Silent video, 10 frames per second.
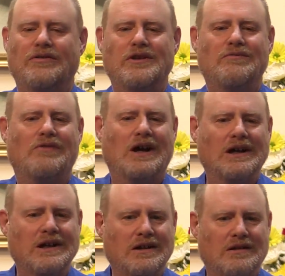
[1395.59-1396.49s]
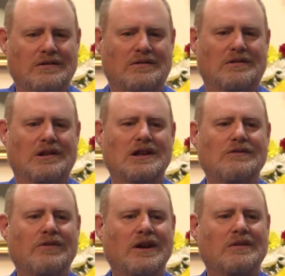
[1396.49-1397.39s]
divine
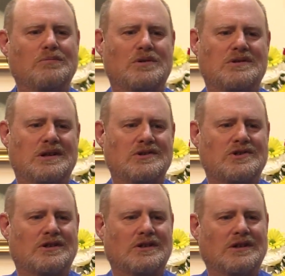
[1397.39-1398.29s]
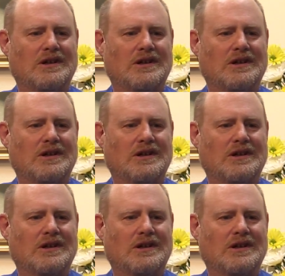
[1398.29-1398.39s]
living potential.